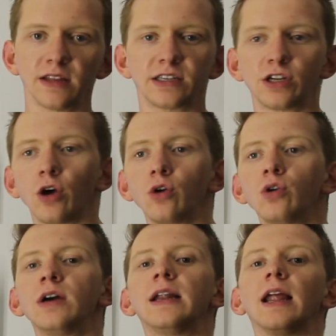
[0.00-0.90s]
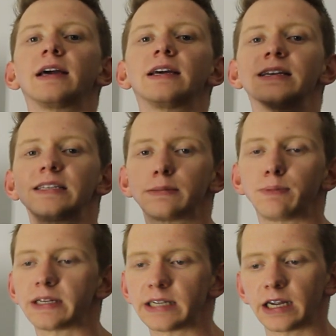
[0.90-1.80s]
There's no like
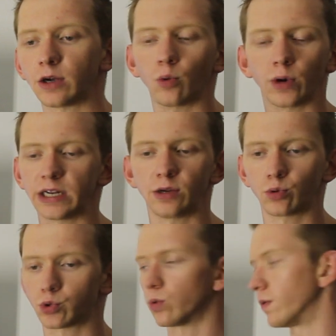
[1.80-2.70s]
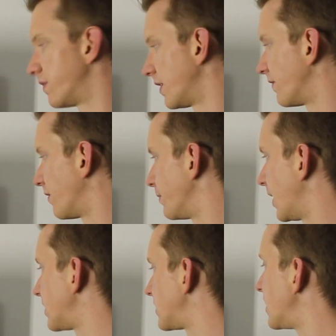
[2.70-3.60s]
splitting or any sort of thing from
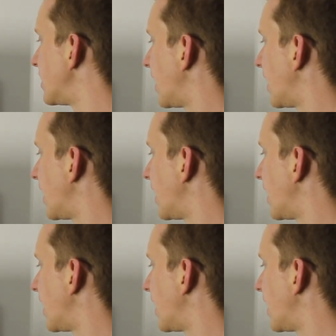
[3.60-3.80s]
that.